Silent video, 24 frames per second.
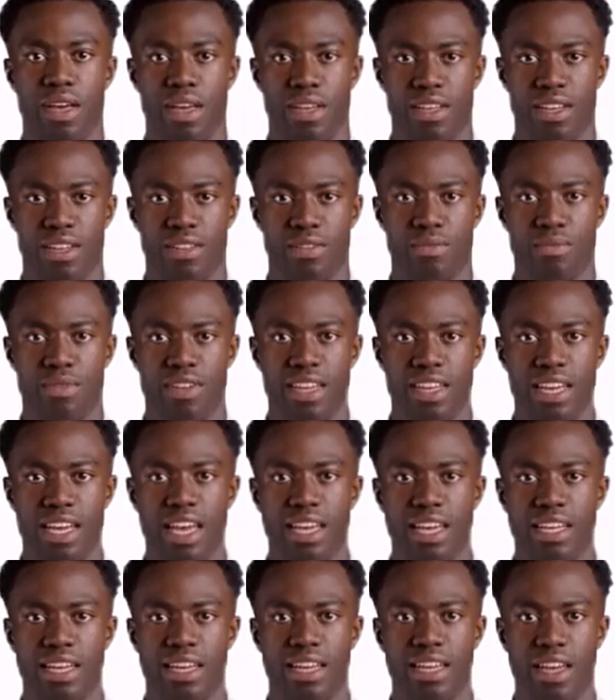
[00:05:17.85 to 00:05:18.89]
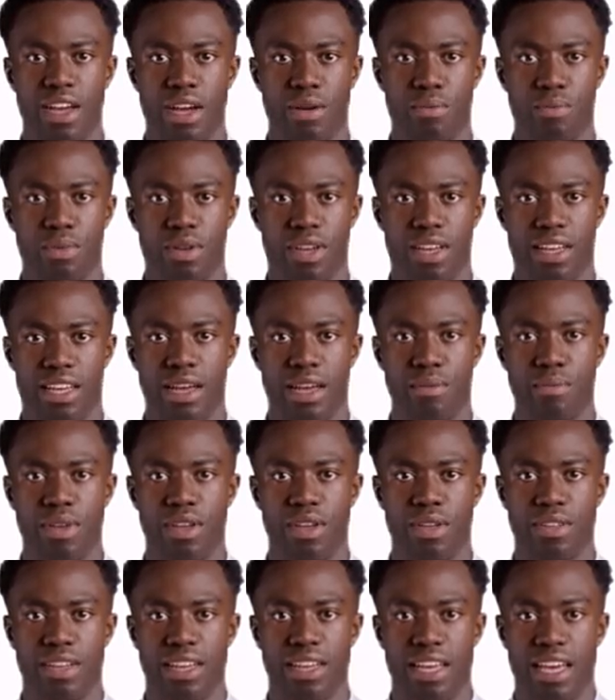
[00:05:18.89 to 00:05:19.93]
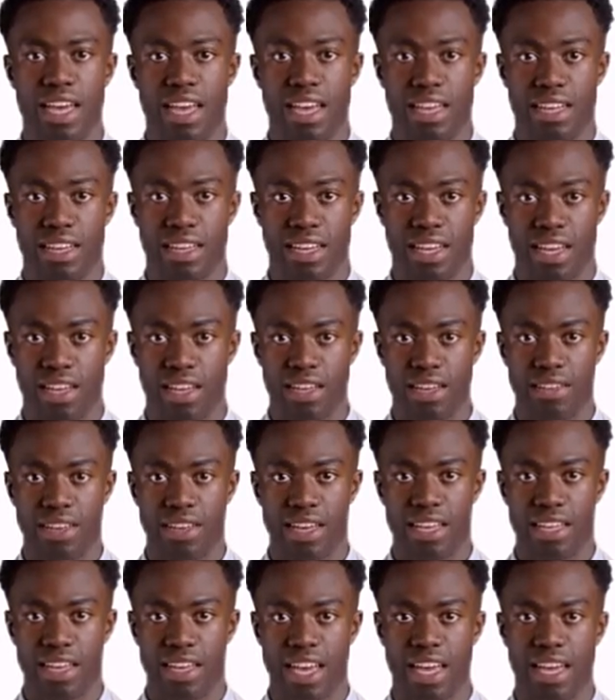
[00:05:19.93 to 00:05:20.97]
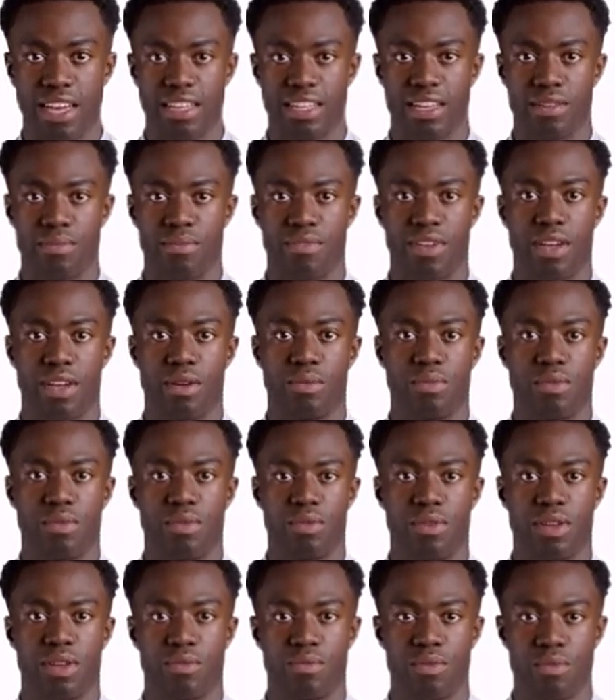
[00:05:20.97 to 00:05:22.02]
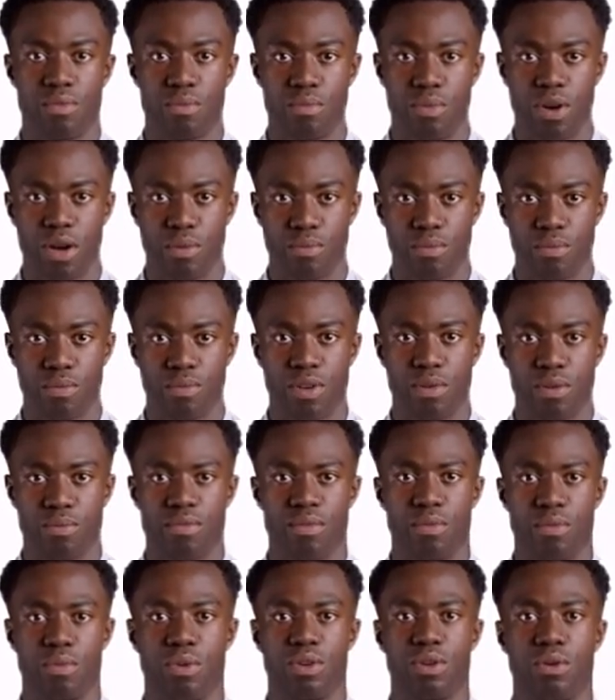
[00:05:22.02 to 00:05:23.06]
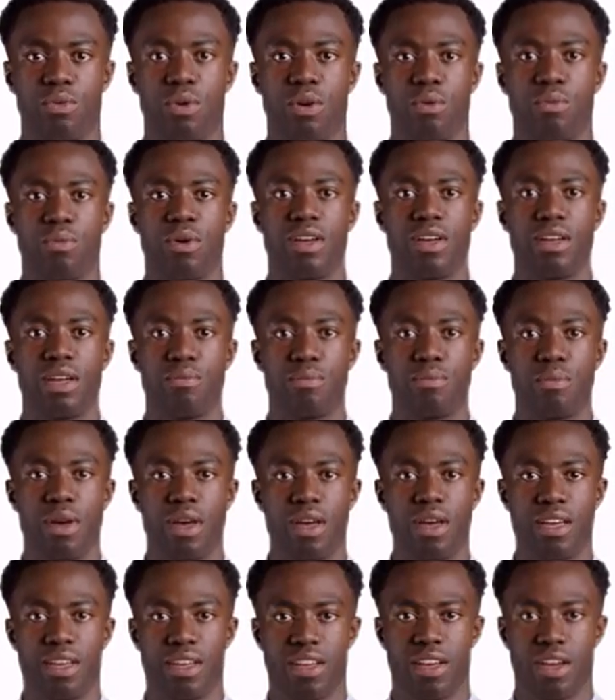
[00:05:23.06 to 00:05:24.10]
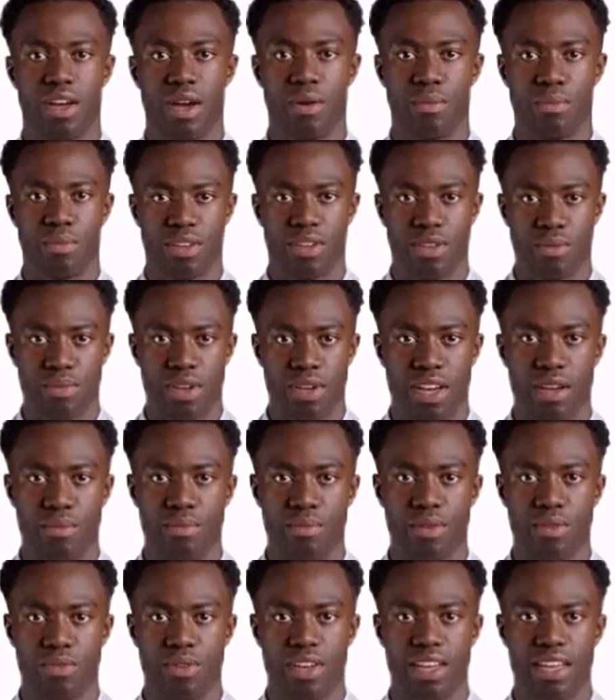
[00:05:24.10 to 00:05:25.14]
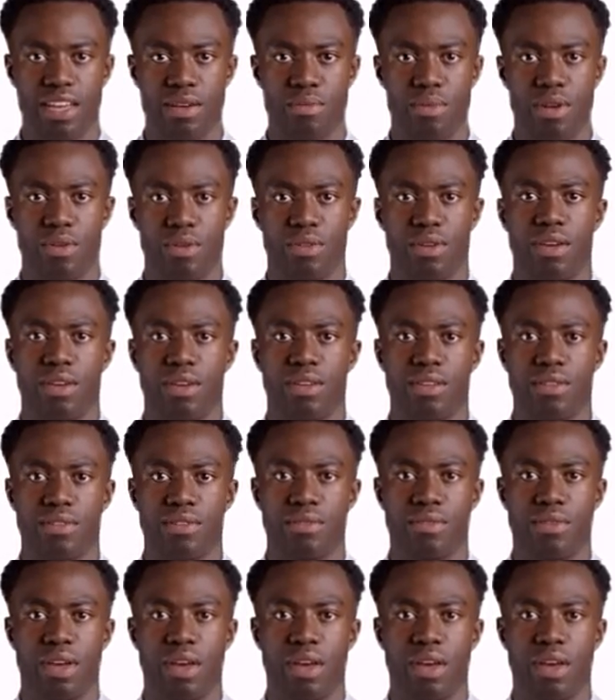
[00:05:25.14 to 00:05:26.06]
Another fantastic option is comparison guides. These act as a final filter for problem-aware viewers who are ready to buy, but you've got to be transparent here.